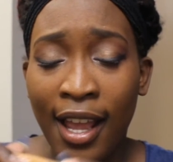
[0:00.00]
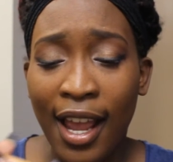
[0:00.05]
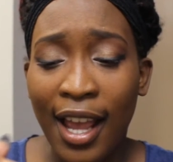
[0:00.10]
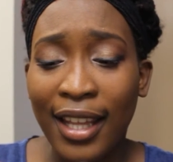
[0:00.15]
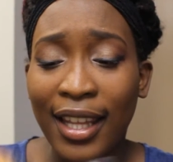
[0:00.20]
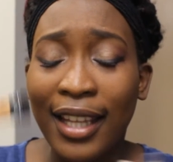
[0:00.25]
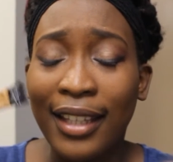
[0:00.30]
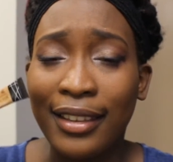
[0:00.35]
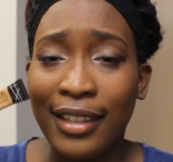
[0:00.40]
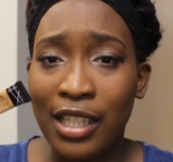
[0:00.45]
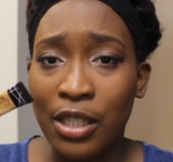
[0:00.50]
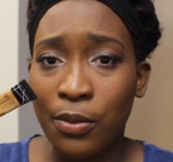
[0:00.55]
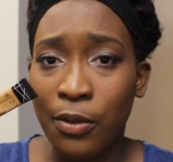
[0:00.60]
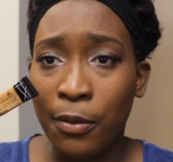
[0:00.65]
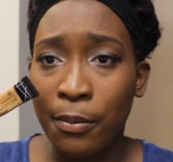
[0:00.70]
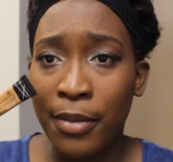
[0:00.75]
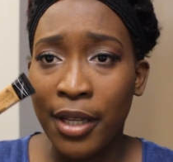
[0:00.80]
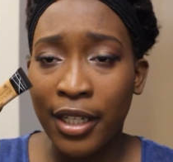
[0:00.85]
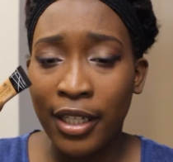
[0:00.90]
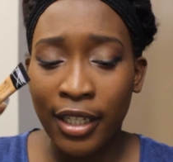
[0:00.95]
I like this
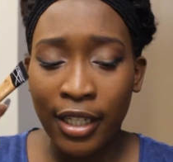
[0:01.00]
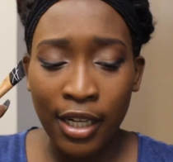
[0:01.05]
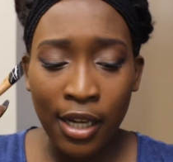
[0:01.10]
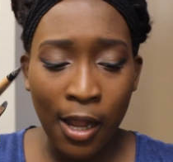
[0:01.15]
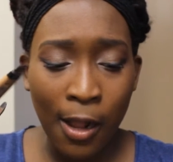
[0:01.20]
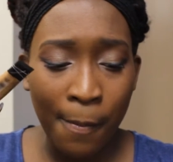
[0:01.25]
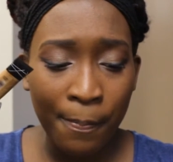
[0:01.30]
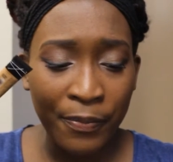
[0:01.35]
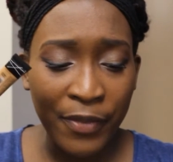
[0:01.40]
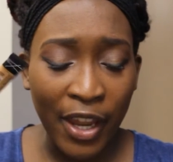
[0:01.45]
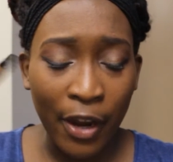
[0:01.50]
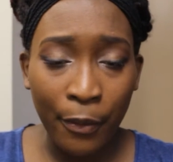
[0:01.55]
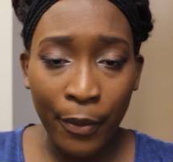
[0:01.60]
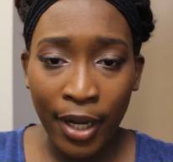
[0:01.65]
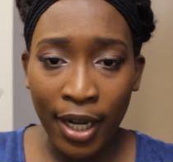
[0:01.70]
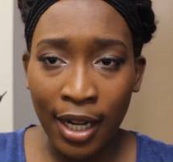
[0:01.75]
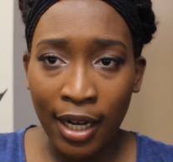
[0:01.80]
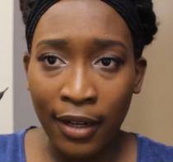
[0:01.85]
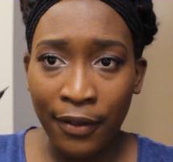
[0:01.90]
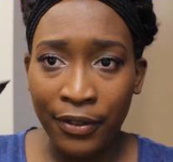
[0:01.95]
one better. I
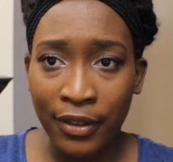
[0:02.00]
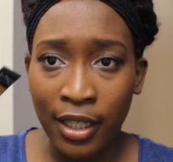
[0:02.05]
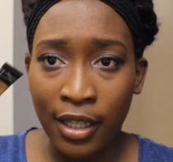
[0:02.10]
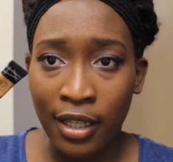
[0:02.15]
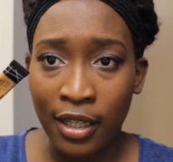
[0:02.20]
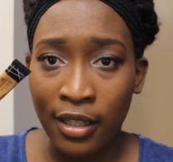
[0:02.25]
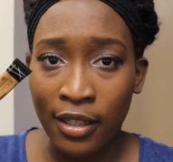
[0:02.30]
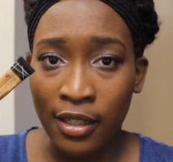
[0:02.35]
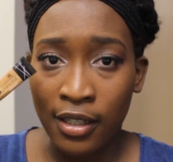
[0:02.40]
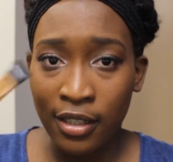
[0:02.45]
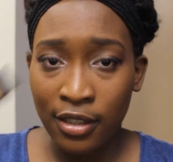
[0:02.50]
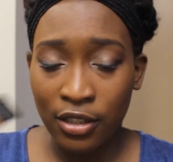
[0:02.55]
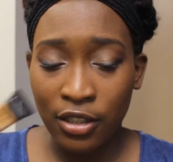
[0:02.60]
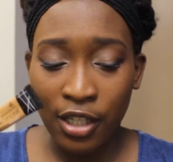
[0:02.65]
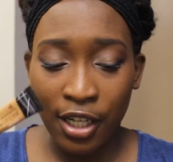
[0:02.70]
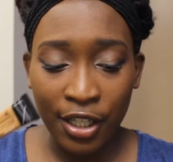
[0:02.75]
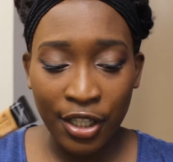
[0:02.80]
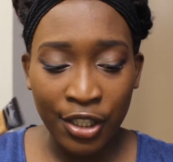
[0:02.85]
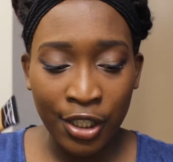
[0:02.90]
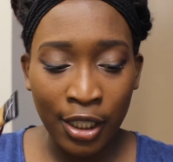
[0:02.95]
ran out of the
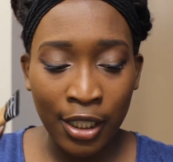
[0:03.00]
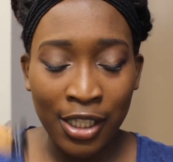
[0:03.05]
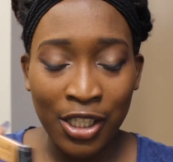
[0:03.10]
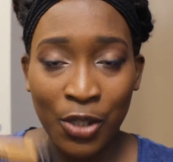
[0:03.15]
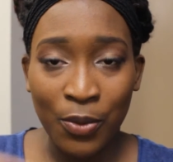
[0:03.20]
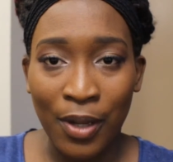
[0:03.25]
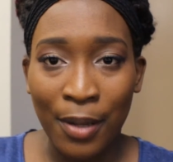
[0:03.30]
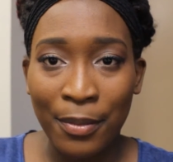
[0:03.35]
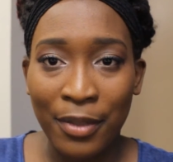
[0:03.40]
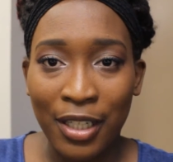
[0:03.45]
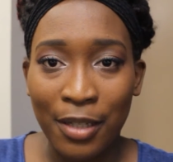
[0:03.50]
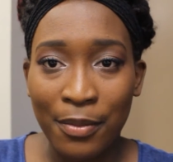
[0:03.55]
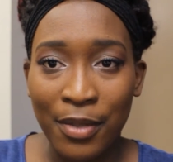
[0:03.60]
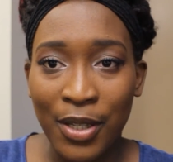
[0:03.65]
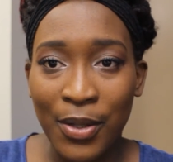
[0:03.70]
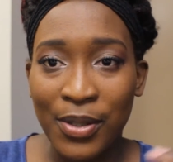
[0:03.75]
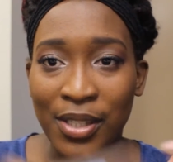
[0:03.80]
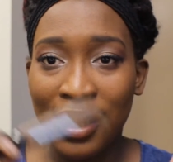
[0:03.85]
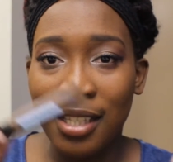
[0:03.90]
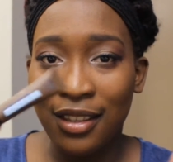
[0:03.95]
dark shade. This is why I'm gonna be
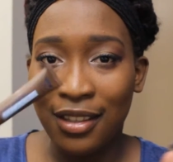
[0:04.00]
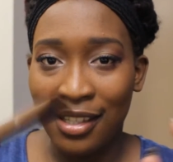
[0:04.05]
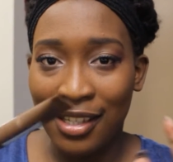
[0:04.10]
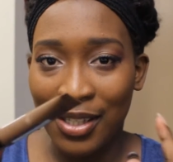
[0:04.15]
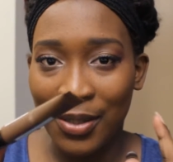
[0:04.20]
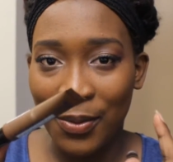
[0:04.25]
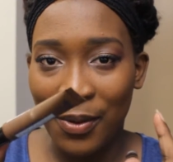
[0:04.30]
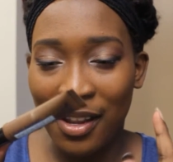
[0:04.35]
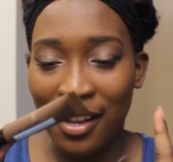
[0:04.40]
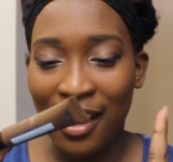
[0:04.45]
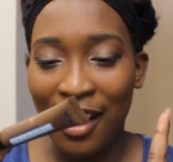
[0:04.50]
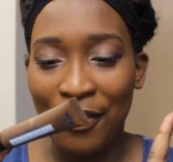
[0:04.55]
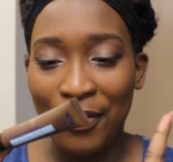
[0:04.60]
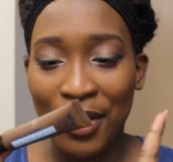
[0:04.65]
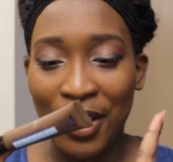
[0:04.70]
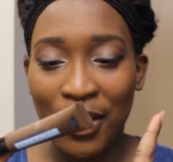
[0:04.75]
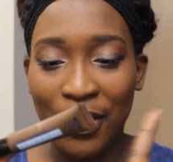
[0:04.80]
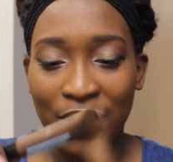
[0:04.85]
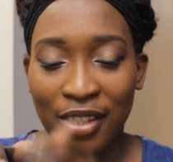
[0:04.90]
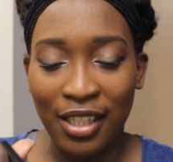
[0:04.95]
using this one. I've
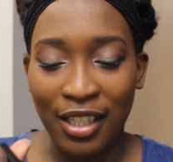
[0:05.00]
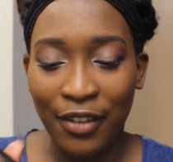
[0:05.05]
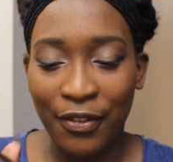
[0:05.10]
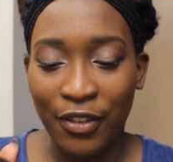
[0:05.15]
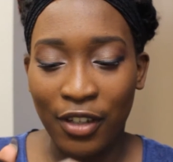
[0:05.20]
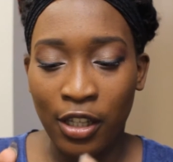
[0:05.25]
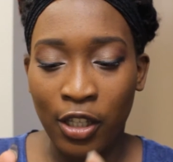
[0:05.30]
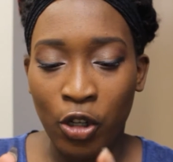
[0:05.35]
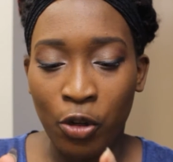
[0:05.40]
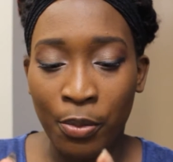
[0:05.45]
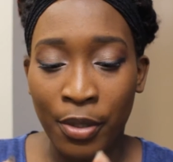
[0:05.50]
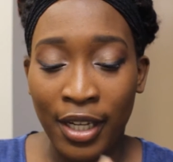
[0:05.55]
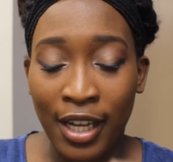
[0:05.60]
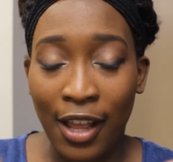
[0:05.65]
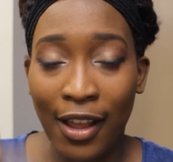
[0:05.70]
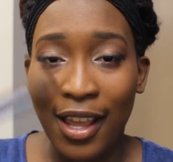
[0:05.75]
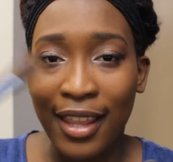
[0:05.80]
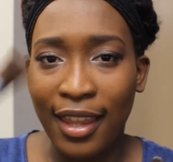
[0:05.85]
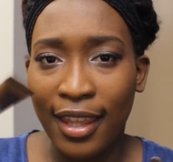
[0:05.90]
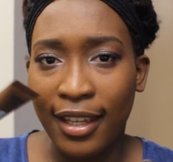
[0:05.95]
been using it for a little bit
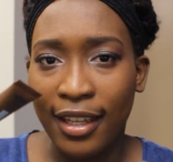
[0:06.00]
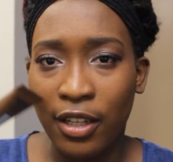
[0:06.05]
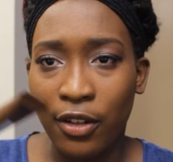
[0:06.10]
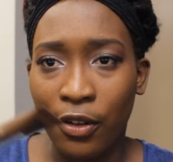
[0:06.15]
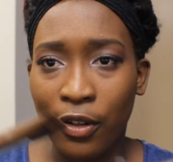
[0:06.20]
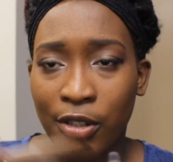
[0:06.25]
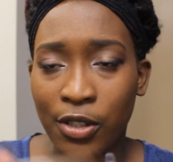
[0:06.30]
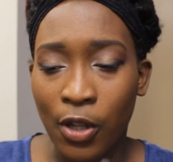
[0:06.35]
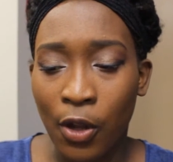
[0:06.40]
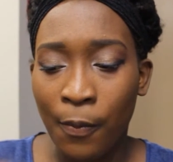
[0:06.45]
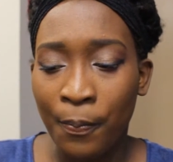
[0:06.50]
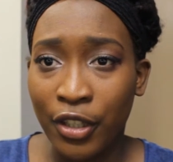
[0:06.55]
now. I like it also.